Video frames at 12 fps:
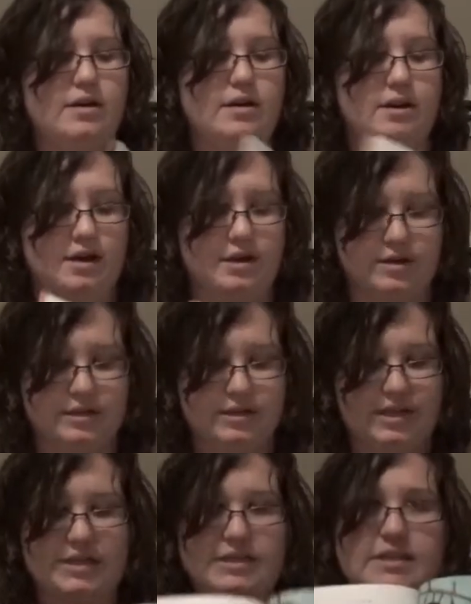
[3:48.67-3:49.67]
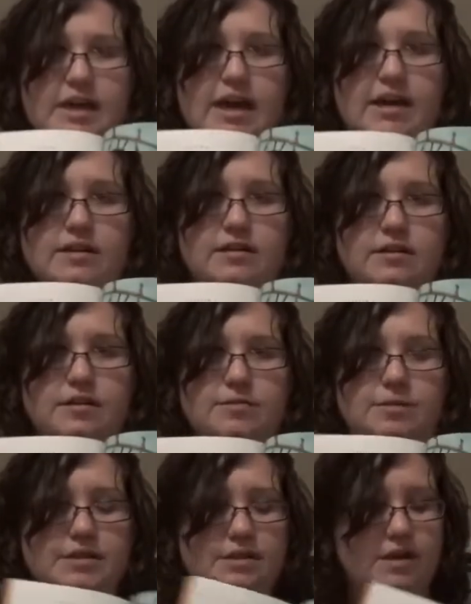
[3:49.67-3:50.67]
And here's the inside, a little
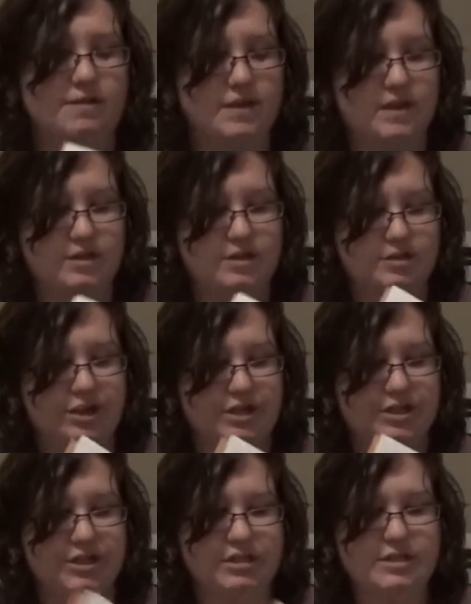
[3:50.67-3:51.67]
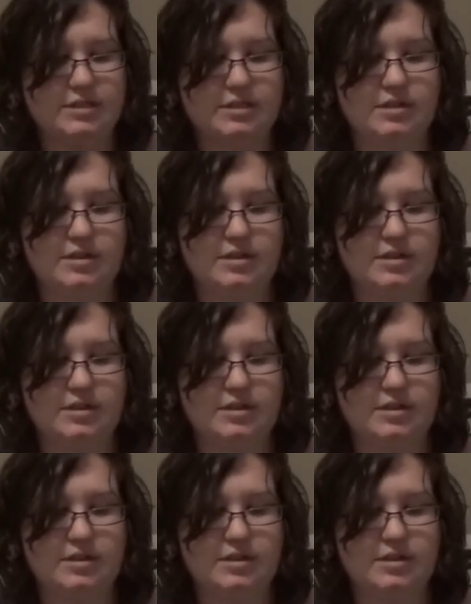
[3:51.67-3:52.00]
bit of the illustrations.